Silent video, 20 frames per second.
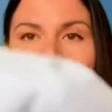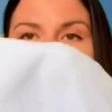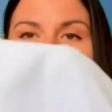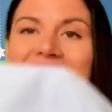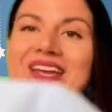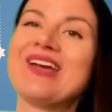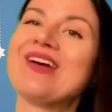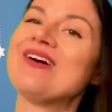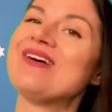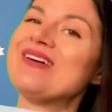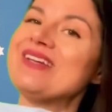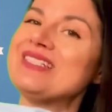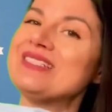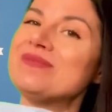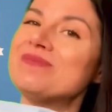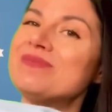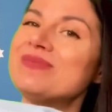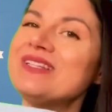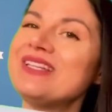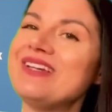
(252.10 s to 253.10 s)
raincoat
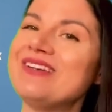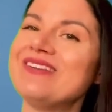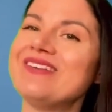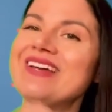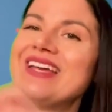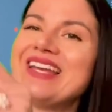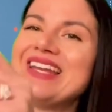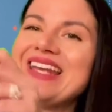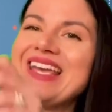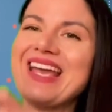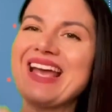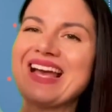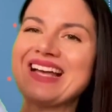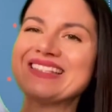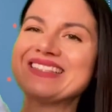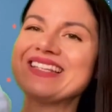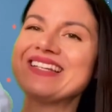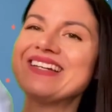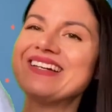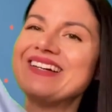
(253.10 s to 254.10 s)
is blue and it
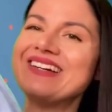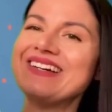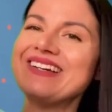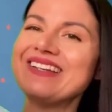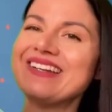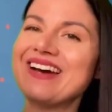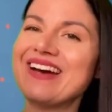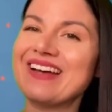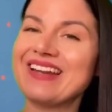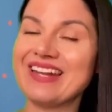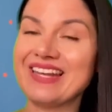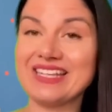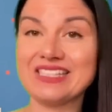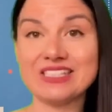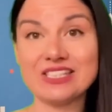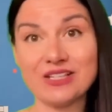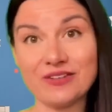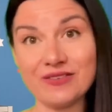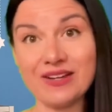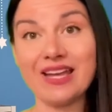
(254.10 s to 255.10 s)
has a hood on
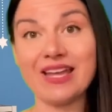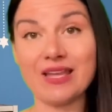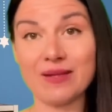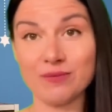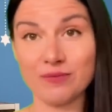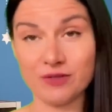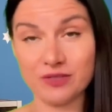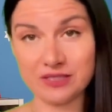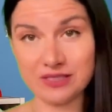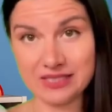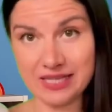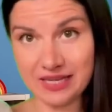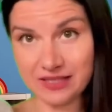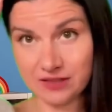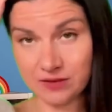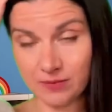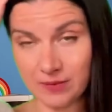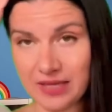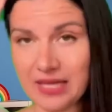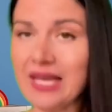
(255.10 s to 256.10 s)
it so I can
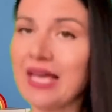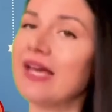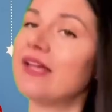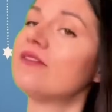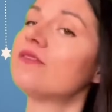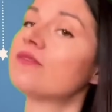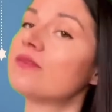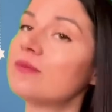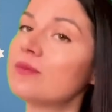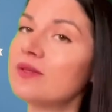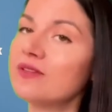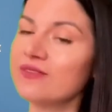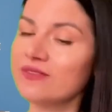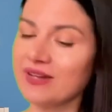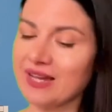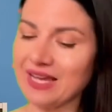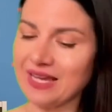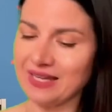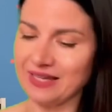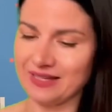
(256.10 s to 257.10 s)
protect my head from the
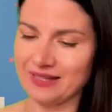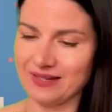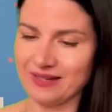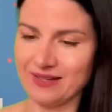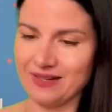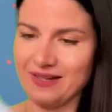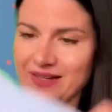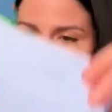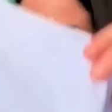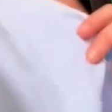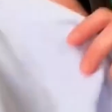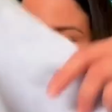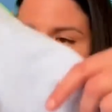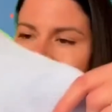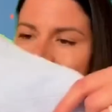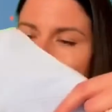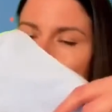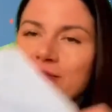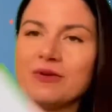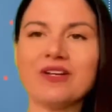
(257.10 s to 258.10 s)
rain.
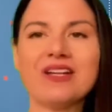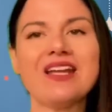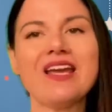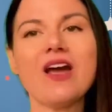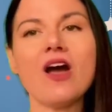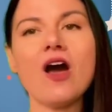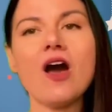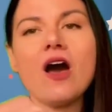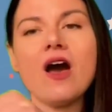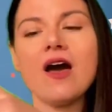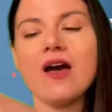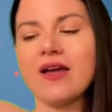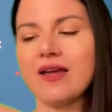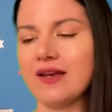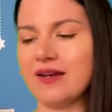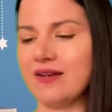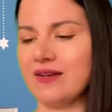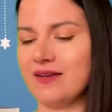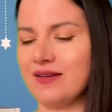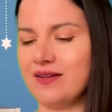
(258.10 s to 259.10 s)
Let's put it
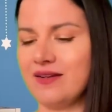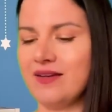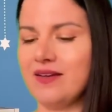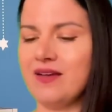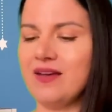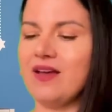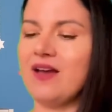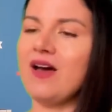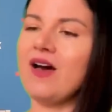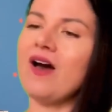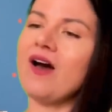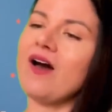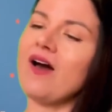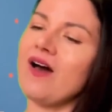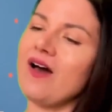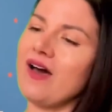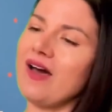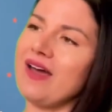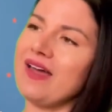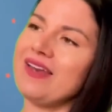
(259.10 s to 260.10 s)
on.
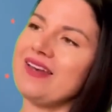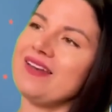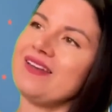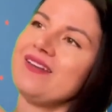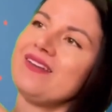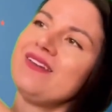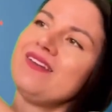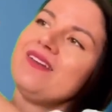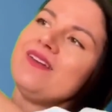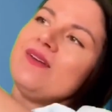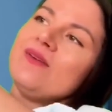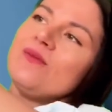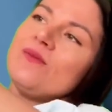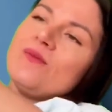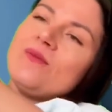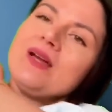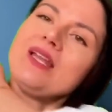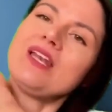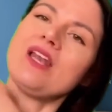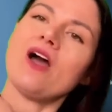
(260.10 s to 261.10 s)
On
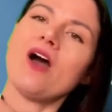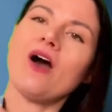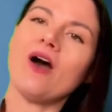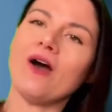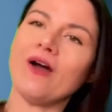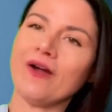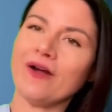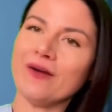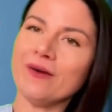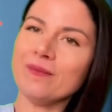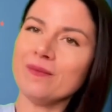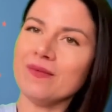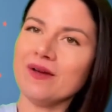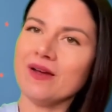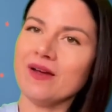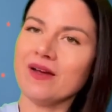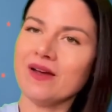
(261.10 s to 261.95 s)
one arm